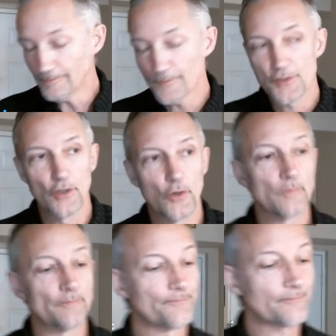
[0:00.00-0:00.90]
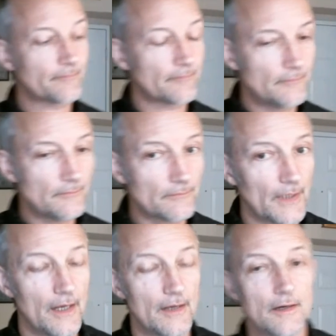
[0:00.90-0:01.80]
so
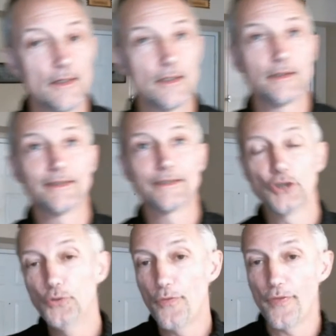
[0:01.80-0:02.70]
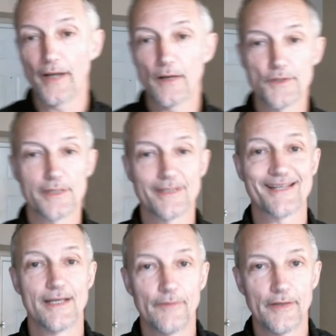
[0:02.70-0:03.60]
uh, in
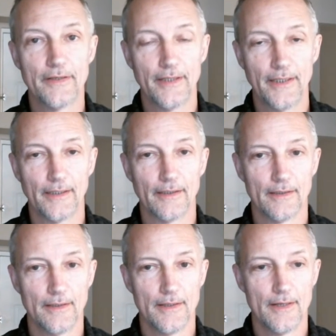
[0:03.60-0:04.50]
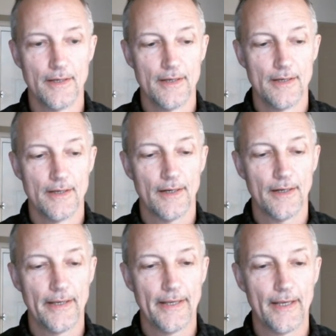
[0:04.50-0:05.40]
2017,
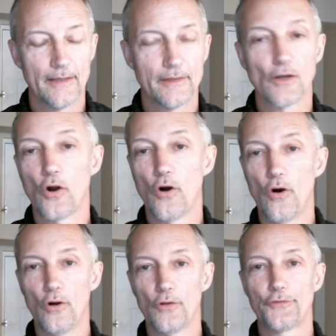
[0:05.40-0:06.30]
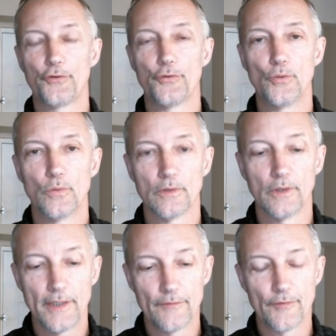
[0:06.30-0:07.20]
I had the call to
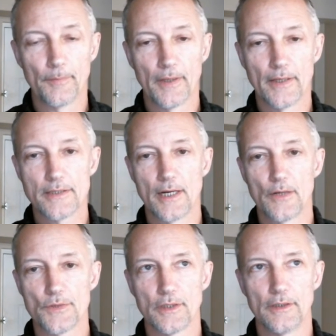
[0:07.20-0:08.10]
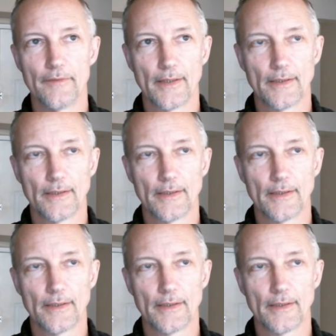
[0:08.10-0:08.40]
leave the place I was living.